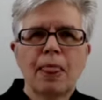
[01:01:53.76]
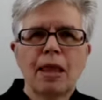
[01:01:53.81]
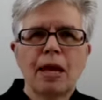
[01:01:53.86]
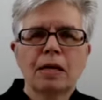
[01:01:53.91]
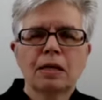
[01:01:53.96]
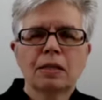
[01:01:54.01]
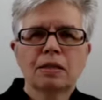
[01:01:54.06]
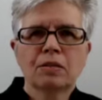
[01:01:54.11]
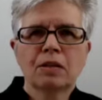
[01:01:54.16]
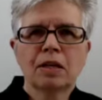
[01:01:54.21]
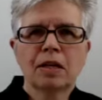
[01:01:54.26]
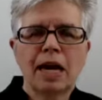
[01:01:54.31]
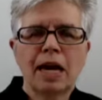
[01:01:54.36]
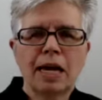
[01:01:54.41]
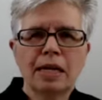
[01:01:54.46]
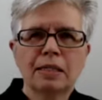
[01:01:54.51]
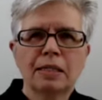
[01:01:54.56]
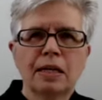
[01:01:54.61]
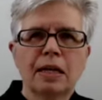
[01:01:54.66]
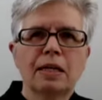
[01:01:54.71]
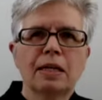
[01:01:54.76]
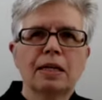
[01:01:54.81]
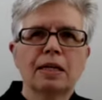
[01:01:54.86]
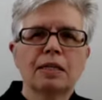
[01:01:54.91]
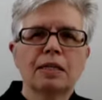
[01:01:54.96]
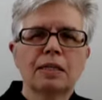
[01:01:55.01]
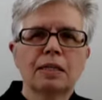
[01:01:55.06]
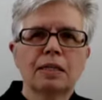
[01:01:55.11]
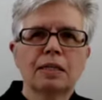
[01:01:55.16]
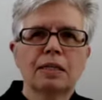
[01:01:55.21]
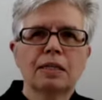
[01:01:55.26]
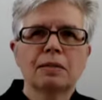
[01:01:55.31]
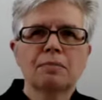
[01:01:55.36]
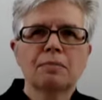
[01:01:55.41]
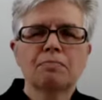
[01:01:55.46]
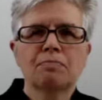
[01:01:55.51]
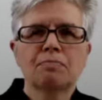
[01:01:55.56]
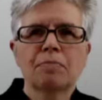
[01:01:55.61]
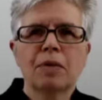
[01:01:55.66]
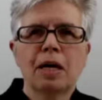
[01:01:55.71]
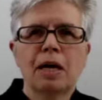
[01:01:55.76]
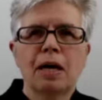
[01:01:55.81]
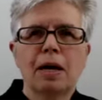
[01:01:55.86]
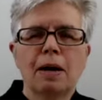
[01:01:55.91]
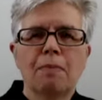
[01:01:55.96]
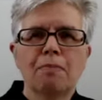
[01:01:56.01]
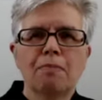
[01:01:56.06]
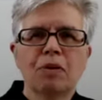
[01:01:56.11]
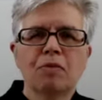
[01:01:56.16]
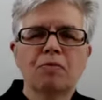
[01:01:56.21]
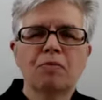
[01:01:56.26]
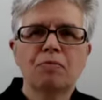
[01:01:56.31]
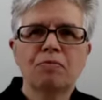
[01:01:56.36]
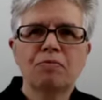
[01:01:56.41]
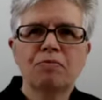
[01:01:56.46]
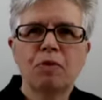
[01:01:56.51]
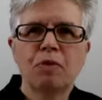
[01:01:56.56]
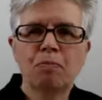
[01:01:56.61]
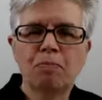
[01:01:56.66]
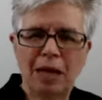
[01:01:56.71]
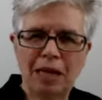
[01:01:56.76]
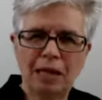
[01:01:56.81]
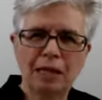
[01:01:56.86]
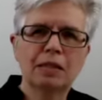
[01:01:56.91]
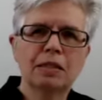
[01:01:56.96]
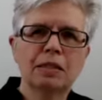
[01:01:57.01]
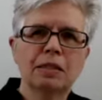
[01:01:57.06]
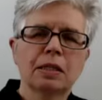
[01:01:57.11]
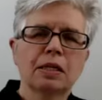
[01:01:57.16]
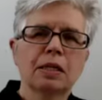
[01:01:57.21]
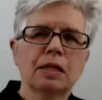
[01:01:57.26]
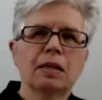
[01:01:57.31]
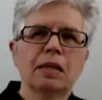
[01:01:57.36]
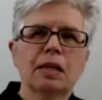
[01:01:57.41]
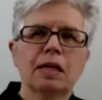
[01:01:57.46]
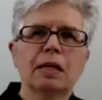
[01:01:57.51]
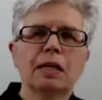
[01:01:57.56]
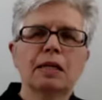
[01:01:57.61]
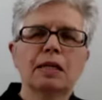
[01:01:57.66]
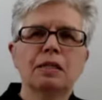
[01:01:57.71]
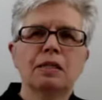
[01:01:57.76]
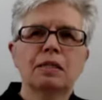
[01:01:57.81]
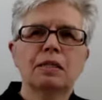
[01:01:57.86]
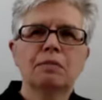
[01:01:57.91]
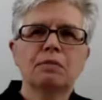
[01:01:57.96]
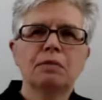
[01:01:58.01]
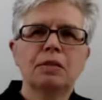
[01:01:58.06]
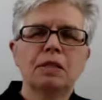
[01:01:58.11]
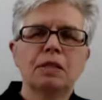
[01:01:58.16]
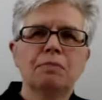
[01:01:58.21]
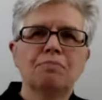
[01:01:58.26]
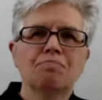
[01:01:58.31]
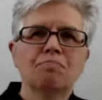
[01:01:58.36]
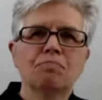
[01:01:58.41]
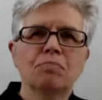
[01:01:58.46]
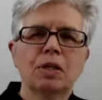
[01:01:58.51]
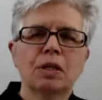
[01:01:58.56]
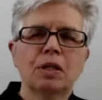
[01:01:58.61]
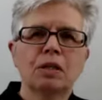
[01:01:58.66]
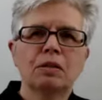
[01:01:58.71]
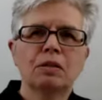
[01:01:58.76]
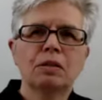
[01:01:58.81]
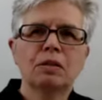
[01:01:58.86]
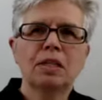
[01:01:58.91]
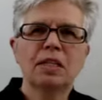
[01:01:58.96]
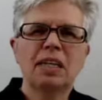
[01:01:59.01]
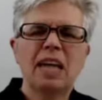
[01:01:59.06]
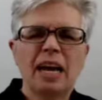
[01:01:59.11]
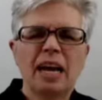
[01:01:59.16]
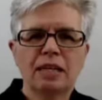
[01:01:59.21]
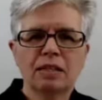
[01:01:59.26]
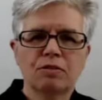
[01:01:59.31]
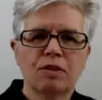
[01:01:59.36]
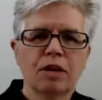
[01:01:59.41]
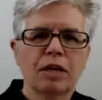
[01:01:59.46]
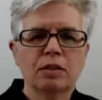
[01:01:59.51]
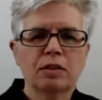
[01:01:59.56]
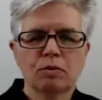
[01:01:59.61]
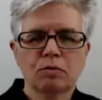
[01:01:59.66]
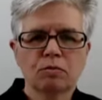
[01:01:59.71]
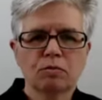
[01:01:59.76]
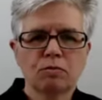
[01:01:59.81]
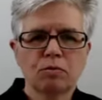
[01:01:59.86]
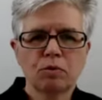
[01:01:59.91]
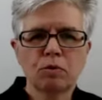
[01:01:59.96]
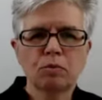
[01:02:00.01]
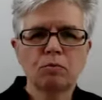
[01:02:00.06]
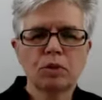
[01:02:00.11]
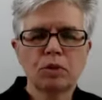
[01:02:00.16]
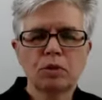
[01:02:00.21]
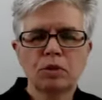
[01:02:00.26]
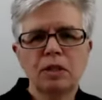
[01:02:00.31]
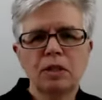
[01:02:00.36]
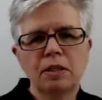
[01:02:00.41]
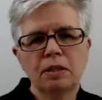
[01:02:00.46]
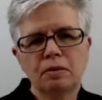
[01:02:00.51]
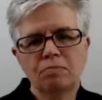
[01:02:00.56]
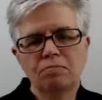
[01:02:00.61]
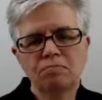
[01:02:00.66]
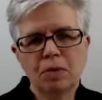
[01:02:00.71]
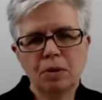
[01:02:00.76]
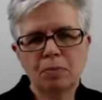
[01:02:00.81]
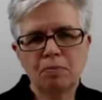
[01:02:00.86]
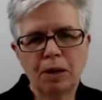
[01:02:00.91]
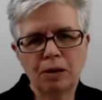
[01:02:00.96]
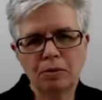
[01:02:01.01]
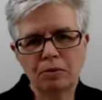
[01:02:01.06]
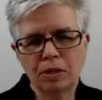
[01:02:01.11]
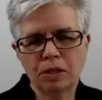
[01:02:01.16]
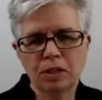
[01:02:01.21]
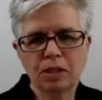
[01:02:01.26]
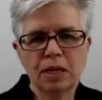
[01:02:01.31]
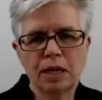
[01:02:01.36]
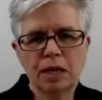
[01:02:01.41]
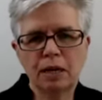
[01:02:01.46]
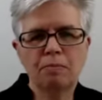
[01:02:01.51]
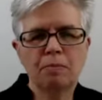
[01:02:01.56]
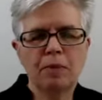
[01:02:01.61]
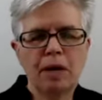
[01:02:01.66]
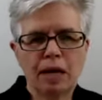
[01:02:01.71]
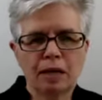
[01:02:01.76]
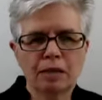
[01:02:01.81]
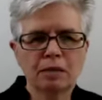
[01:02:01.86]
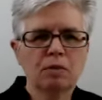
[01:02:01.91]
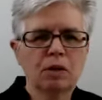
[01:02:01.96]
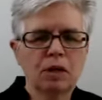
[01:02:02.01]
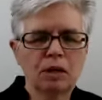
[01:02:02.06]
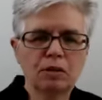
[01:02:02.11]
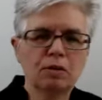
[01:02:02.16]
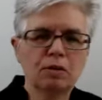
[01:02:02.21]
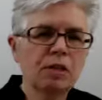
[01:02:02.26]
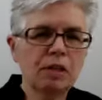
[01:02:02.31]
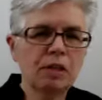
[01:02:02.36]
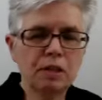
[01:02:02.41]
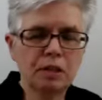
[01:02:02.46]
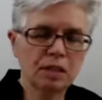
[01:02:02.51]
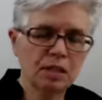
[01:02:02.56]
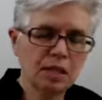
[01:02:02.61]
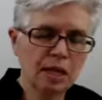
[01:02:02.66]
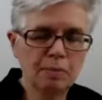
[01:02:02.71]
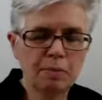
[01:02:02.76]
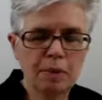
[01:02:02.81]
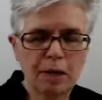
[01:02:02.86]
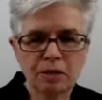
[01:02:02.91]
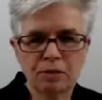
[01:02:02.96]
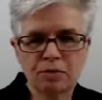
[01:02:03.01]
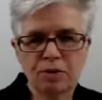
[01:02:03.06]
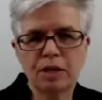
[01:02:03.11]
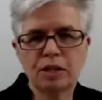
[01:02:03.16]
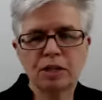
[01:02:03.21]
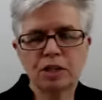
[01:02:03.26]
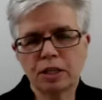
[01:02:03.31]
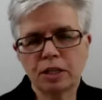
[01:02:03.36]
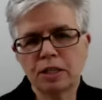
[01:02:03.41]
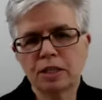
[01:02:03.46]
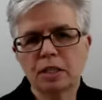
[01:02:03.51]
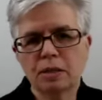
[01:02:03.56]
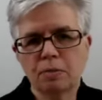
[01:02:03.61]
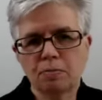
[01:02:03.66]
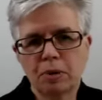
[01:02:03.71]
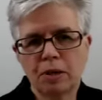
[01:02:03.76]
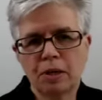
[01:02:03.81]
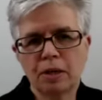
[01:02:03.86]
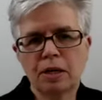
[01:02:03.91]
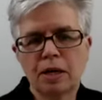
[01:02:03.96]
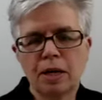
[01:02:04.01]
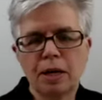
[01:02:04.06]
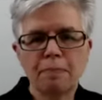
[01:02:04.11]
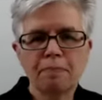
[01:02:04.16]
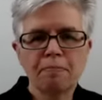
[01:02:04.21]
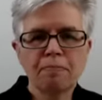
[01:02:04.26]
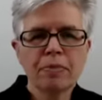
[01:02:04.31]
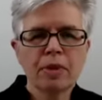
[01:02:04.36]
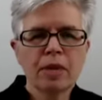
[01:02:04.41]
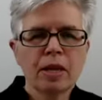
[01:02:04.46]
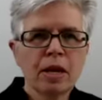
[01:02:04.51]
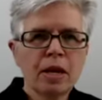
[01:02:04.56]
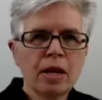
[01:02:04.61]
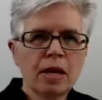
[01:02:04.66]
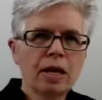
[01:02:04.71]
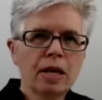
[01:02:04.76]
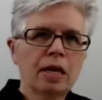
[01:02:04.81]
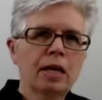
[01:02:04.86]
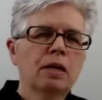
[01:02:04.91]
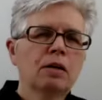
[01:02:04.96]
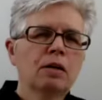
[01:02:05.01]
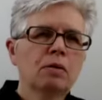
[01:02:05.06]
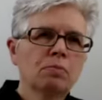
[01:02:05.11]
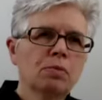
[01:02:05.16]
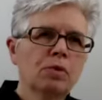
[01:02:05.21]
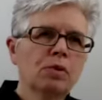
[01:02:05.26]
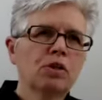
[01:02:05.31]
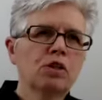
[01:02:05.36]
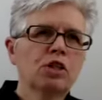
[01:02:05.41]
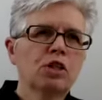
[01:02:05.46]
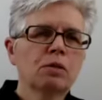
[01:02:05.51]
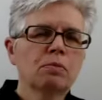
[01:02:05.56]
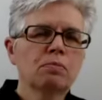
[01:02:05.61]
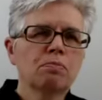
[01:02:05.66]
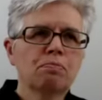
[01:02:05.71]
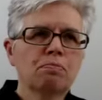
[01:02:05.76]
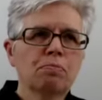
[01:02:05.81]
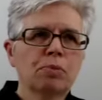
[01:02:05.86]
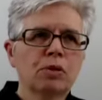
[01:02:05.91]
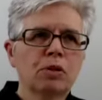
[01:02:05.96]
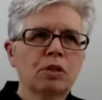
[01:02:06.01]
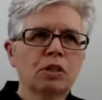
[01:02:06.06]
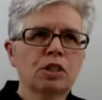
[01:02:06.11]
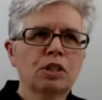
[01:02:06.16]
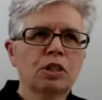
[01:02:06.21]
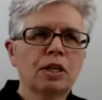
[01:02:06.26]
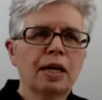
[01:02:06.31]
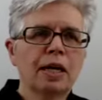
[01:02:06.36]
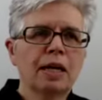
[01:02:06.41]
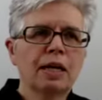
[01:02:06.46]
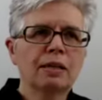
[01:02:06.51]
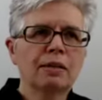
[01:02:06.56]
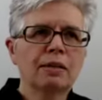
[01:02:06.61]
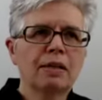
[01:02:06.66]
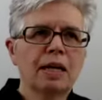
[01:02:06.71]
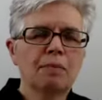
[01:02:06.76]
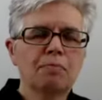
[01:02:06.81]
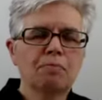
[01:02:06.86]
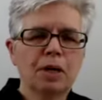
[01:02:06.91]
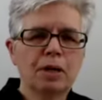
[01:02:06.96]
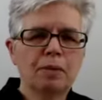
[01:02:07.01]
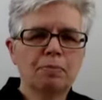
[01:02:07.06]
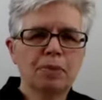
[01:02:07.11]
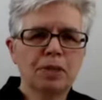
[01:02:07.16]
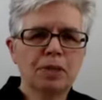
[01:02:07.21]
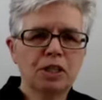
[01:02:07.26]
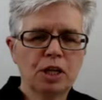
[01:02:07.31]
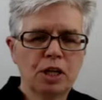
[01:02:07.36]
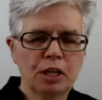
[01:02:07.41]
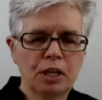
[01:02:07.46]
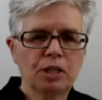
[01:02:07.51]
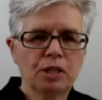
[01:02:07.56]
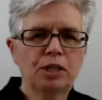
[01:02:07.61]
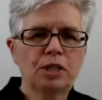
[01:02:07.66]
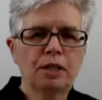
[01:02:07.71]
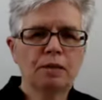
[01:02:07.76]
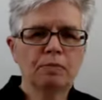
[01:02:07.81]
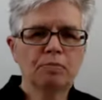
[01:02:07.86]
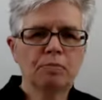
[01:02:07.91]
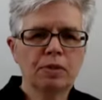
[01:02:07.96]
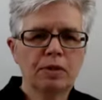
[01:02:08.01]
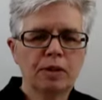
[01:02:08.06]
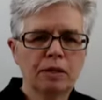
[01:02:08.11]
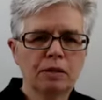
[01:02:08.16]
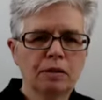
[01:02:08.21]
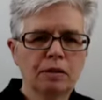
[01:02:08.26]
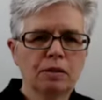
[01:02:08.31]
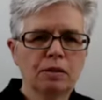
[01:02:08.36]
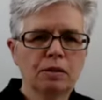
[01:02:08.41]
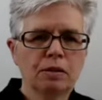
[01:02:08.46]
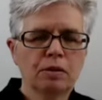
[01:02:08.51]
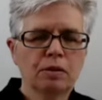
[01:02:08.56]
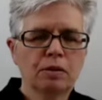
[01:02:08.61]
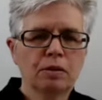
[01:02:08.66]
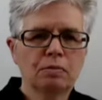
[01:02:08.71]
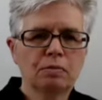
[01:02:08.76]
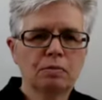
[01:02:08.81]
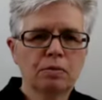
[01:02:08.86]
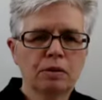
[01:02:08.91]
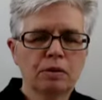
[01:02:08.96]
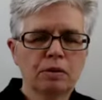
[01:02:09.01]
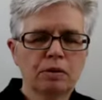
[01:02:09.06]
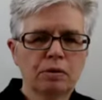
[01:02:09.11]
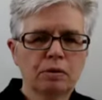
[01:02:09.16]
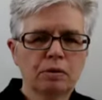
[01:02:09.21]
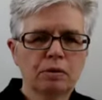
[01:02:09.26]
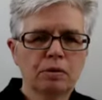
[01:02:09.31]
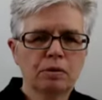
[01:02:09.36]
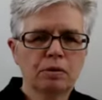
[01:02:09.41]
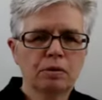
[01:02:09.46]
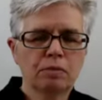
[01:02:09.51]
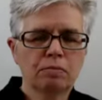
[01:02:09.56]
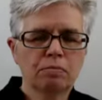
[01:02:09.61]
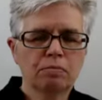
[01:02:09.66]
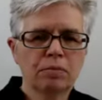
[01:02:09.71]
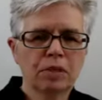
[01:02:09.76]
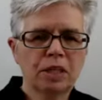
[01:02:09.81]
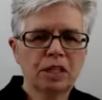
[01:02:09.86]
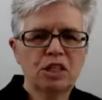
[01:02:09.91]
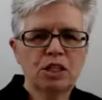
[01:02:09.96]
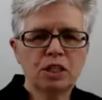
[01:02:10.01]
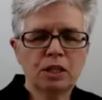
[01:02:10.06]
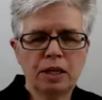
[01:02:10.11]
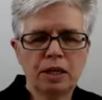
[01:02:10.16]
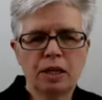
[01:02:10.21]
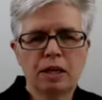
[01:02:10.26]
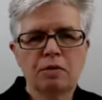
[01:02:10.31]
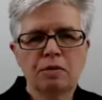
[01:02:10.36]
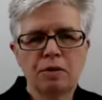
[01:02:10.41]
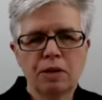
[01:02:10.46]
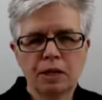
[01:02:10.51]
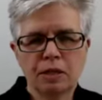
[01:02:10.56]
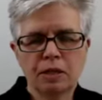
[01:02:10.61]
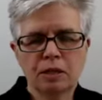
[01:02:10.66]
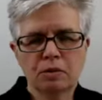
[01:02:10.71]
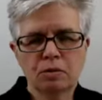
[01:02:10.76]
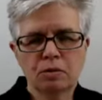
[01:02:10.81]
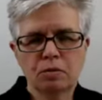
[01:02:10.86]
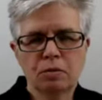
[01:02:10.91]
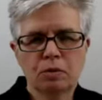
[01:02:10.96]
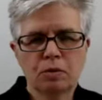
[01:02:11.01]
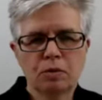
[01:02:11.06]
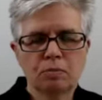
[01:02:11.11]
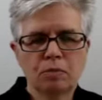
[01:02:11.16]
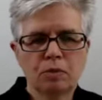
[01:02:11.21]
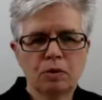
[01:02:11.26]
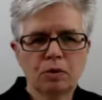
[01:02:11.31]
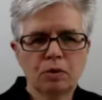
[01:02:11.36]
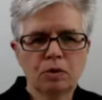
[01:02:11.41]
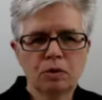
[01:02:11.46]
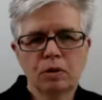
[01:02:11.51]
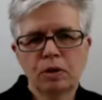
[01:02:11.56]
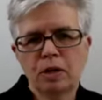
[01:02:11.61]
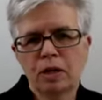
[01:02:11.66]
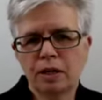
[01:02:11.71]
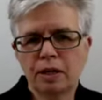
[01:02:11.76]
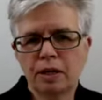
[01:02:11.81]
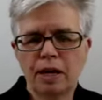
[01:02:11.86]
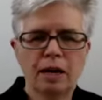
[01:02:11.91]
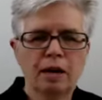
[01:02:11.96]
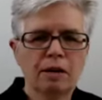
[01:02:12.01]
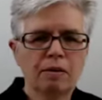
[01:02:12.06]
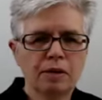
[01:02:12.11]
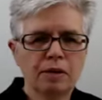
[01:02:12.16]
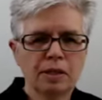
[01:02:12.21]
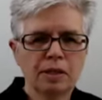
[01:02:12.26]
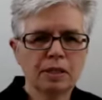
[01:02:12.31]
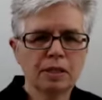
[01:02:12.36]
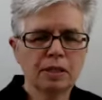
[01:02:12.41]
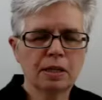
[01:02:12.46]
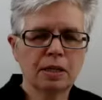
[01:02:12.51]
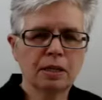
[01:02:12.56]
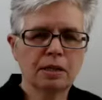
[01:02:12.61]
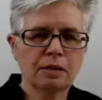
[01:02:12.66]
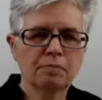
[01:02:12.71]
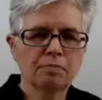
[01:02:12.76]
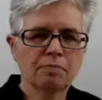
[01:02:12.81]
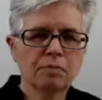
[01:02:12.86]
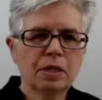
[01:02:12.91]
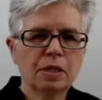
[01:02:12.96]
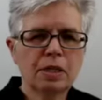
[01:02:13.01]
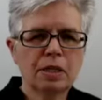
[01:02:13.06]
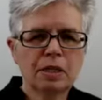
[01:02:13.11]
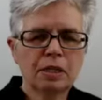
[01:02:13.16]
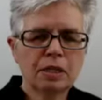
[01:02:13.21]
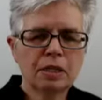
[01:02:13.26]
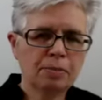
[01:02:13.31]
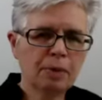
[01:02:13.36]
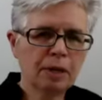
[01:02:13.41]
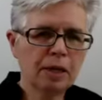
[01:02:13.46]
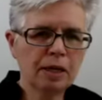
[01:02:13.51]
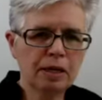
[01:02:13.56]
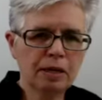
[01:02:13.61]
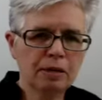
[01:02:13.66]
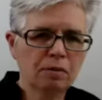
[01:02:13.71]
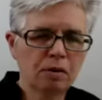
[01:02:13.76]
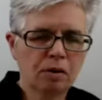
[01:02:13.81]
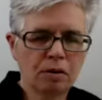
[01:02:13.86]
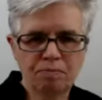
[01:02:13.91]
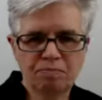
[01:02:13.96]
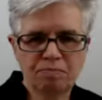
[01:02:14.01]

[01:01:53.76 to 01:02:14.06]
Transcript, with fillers: so the cascading system um, you for balancing things you need well you need extract room. you need about the same yeah you the same extraction as supply in a commercial project that might be challenging yeah because your your your kitchen areas or or toilet areas are typically not